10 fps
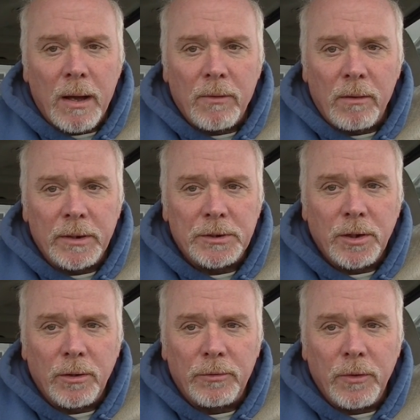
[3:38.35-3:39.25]
I've already
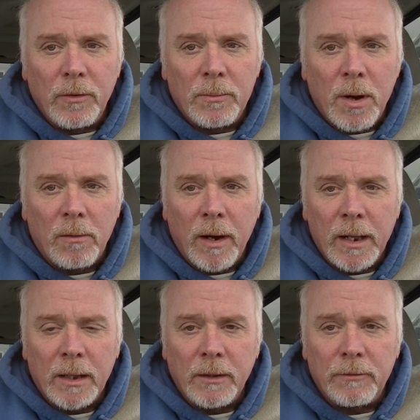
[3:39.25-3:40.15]
showed a few of them already
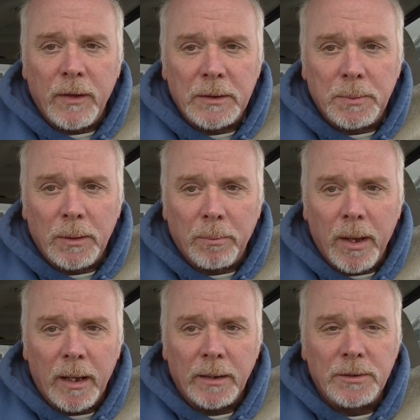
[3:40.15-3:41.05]
on their Facebook
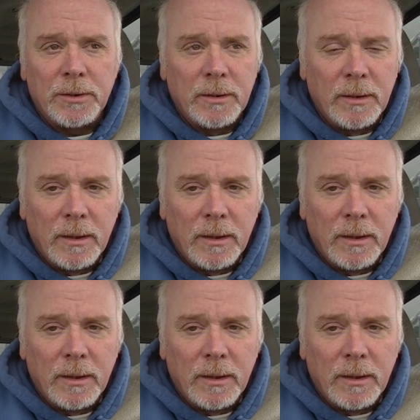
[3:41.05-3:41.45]
page,